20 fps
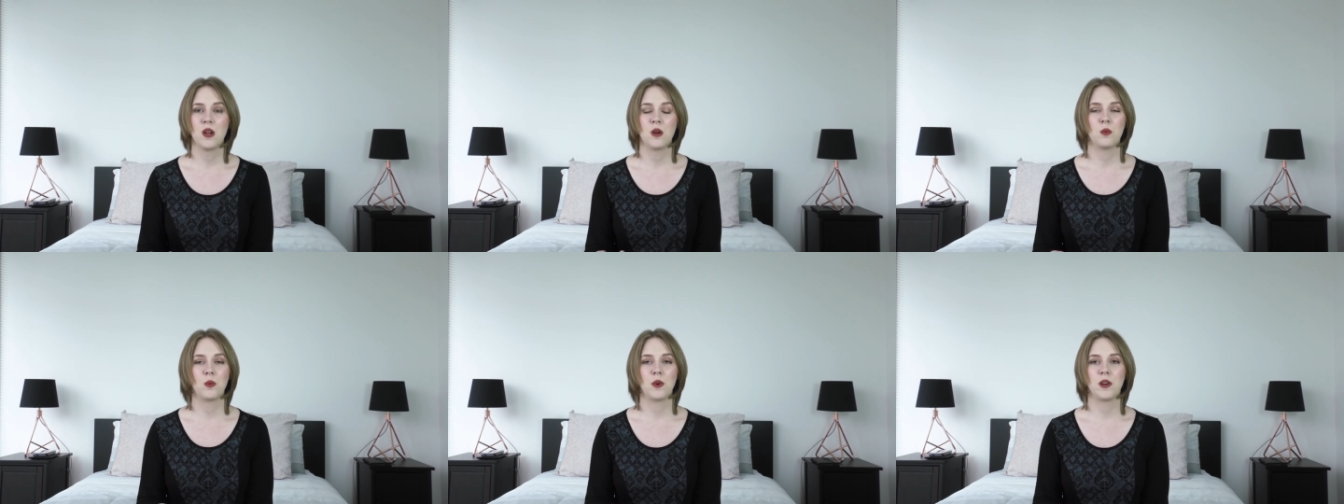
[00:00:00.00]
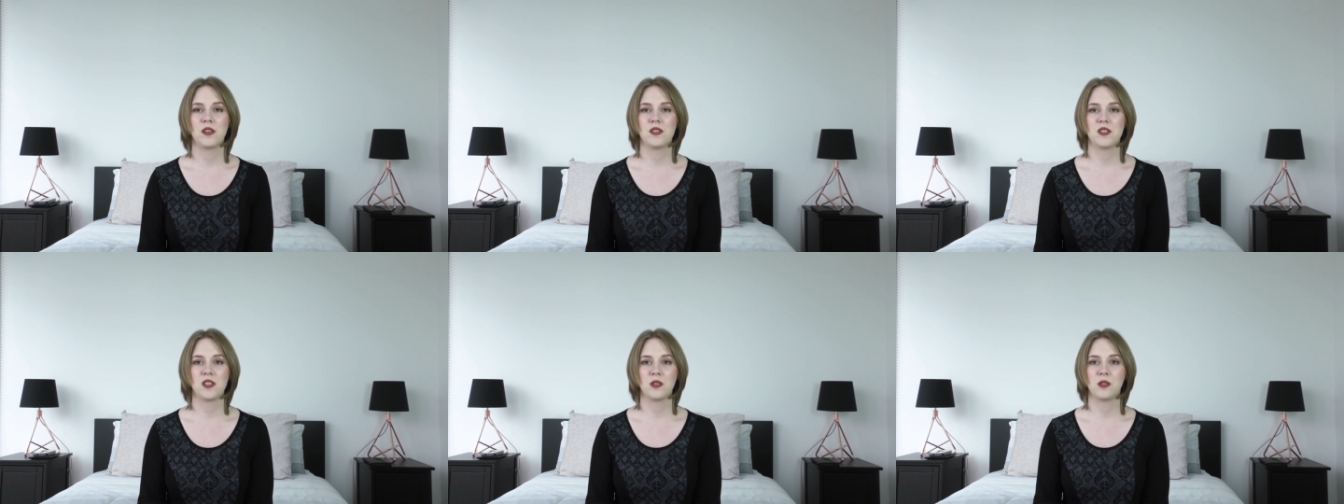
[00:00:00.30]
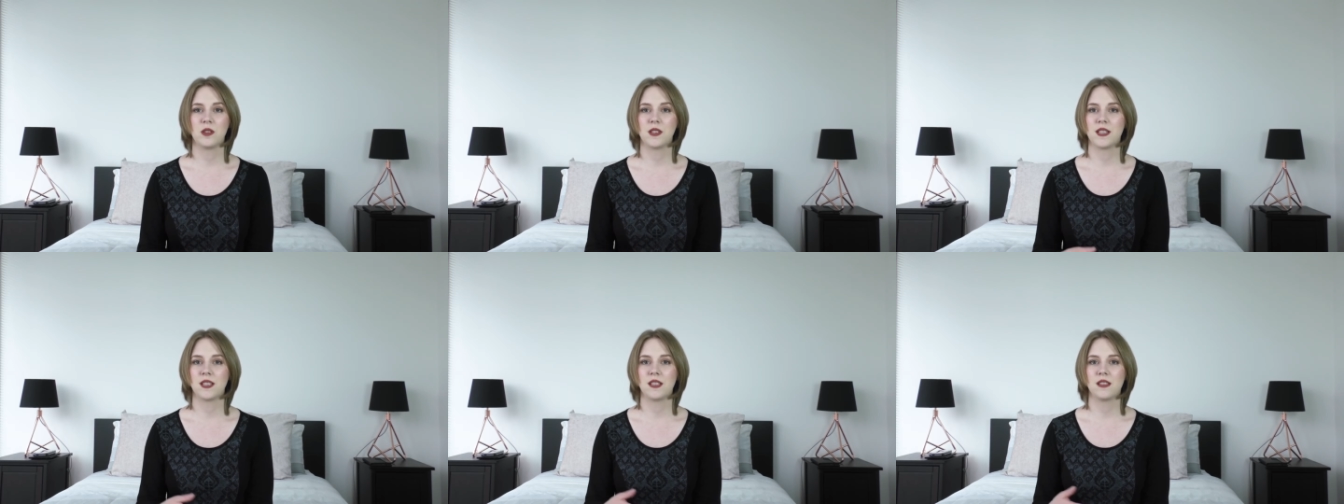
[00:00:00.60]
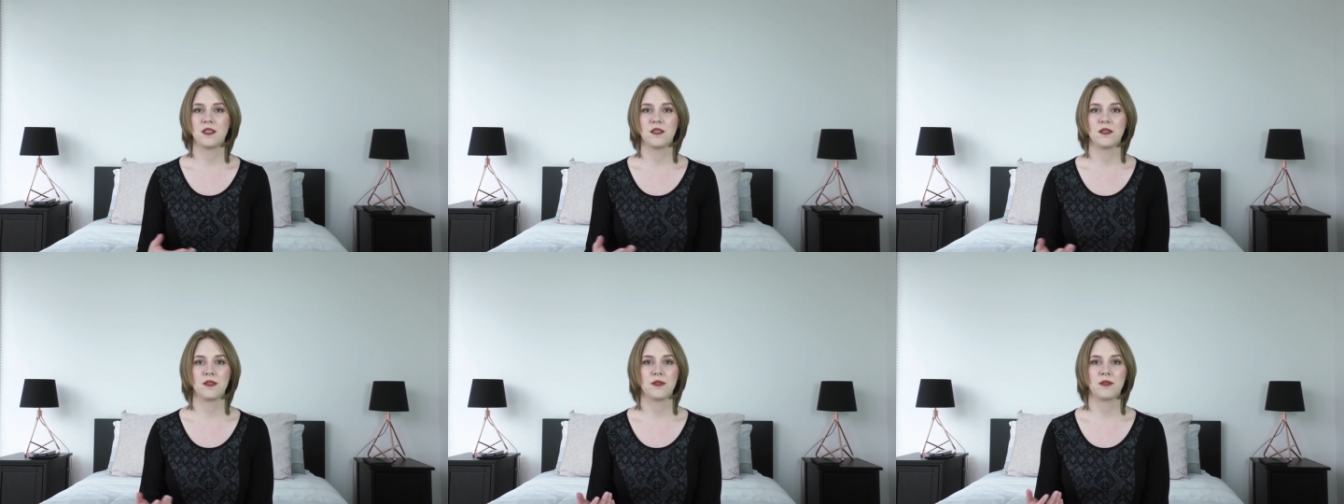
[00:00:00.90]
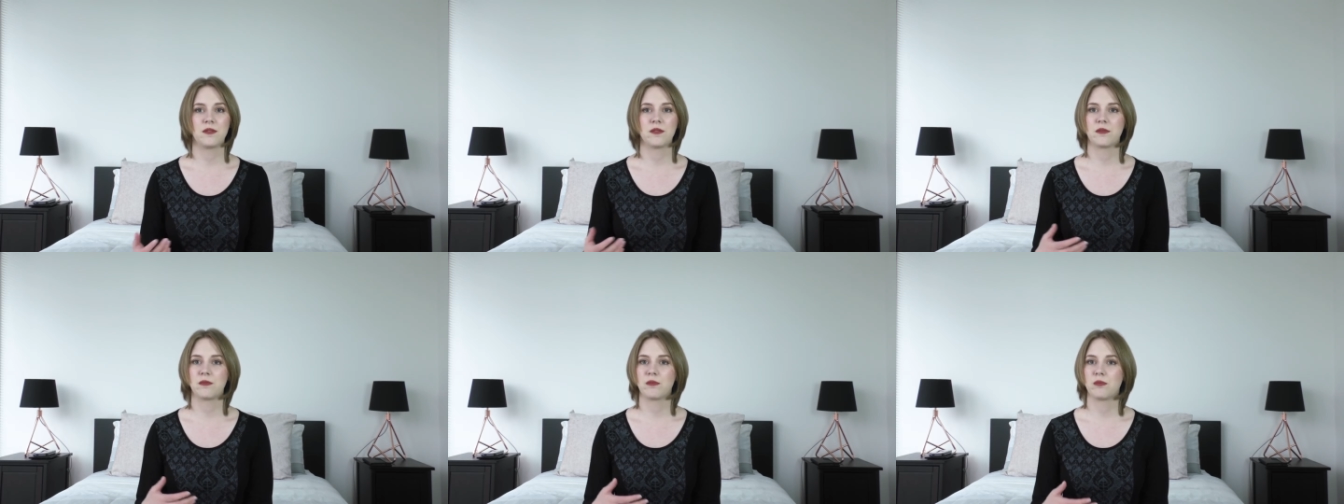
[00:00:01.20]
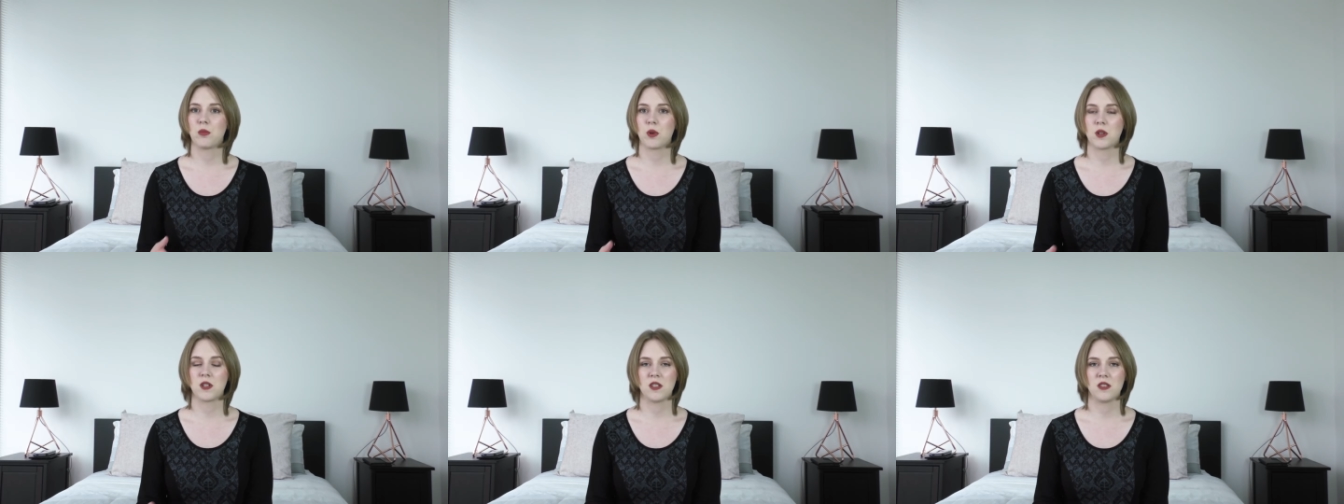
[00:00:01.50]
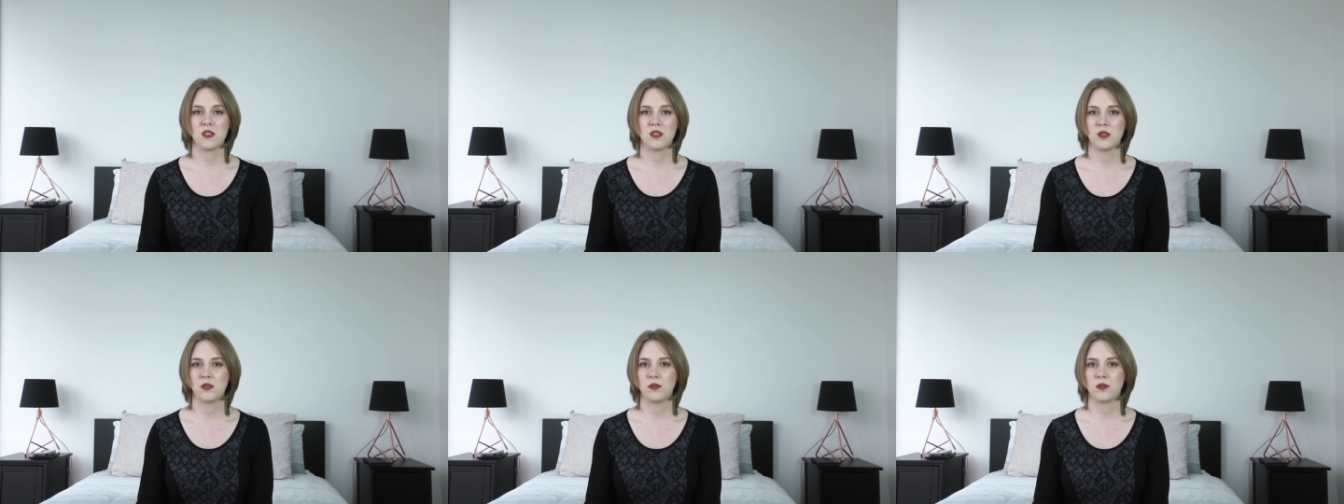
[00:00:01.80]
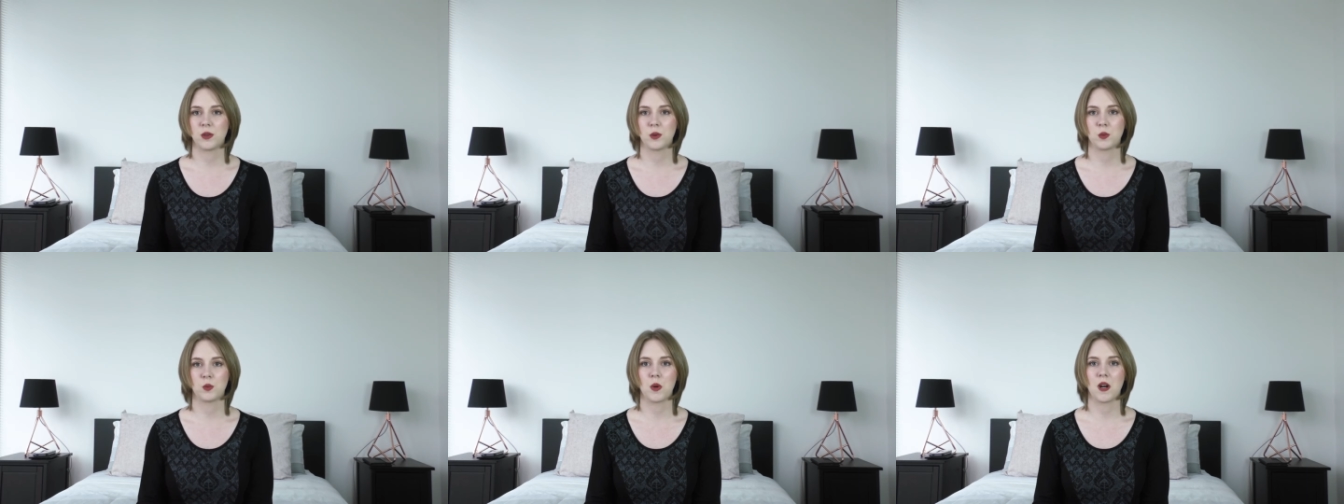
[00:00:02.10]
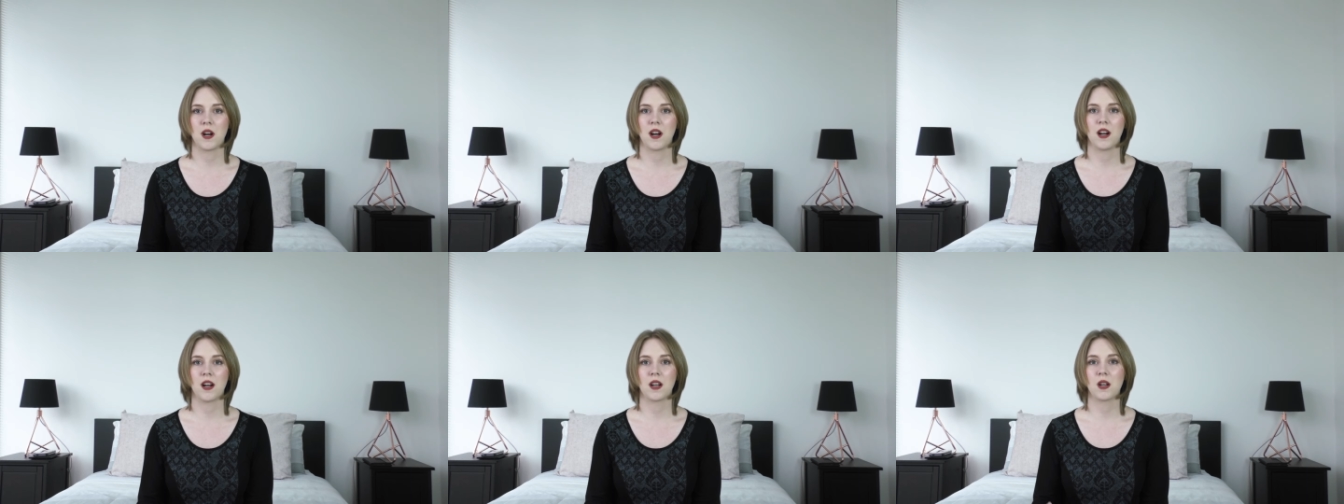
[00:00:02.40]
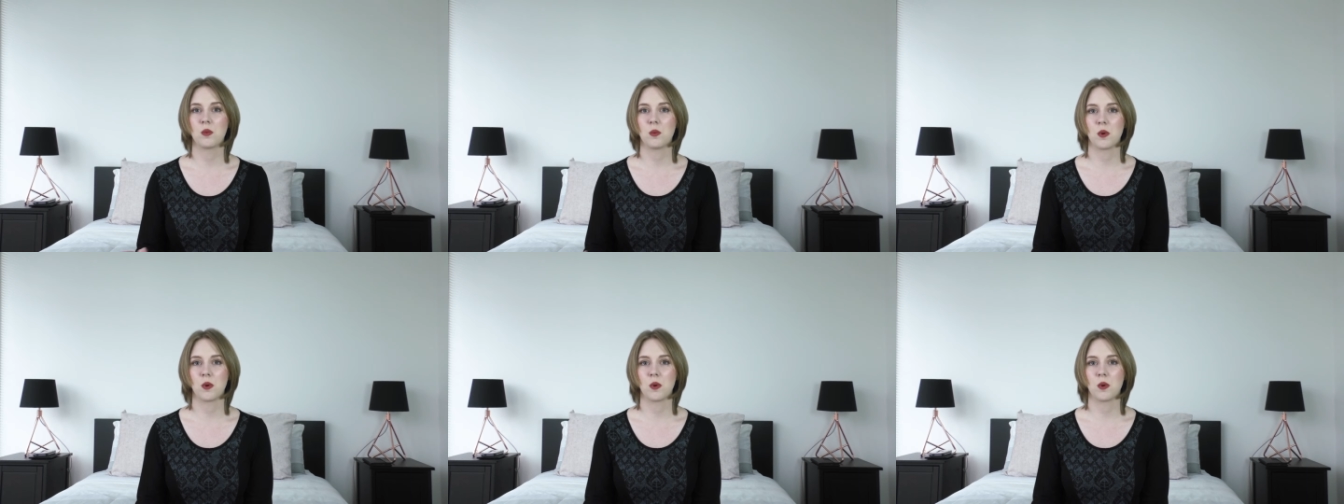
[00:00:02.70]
Where do you live? What do you do for work?